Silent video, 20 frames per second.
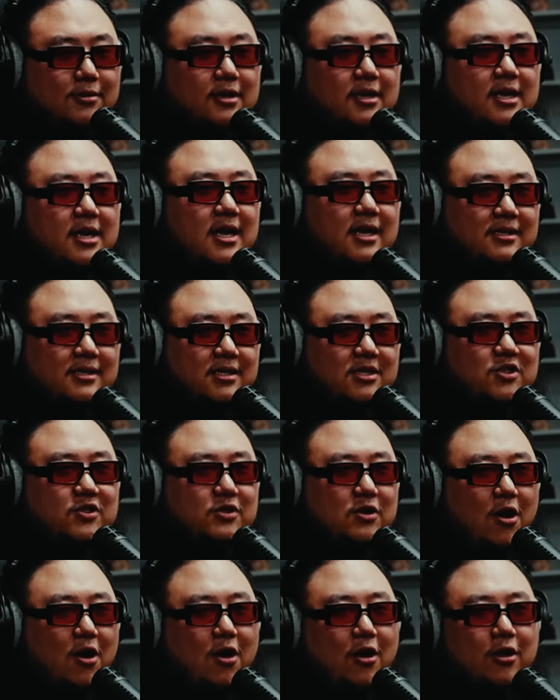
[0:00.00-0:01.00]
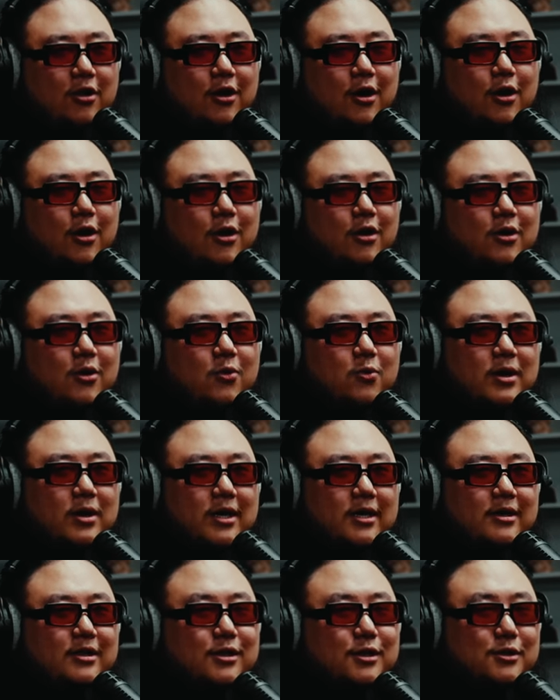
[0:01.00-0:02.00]
He has a song
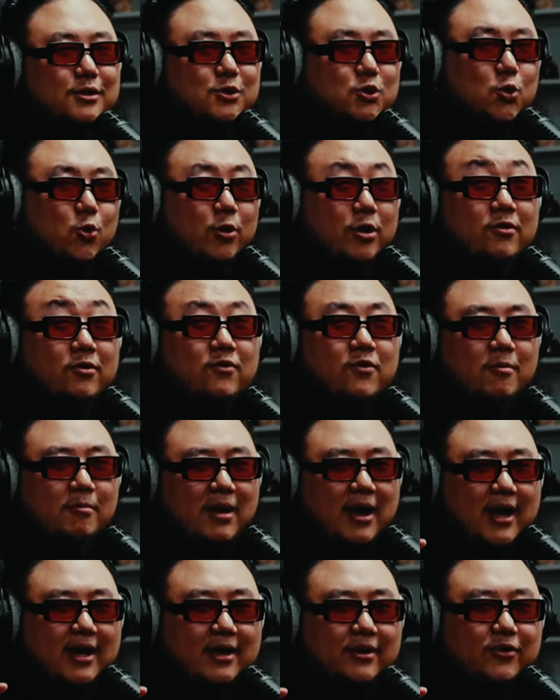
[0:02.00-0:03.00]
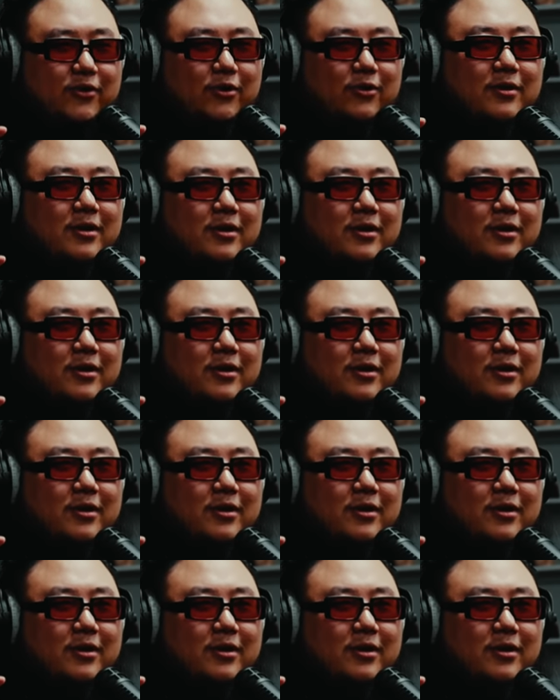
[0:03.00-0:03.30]
with Soyeon from (G)I-DLE